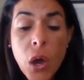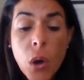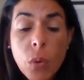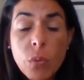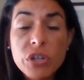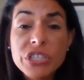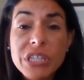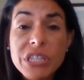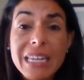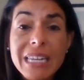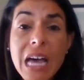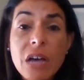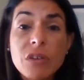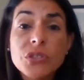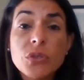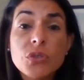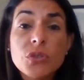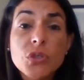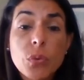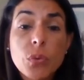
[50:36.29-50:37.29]
which
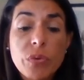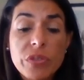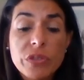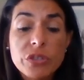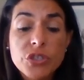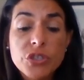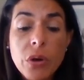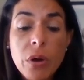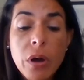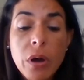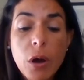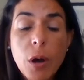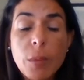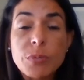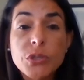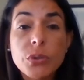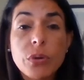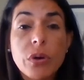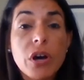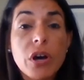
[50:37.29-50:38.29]
allows you to withdraw
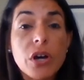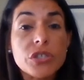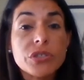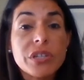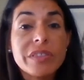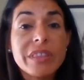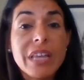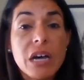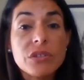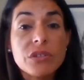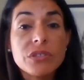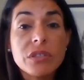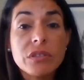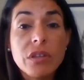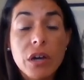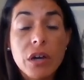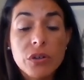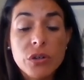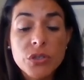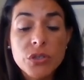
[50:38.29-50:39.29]
up to
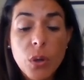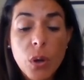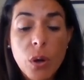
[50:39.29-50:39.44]
$100,000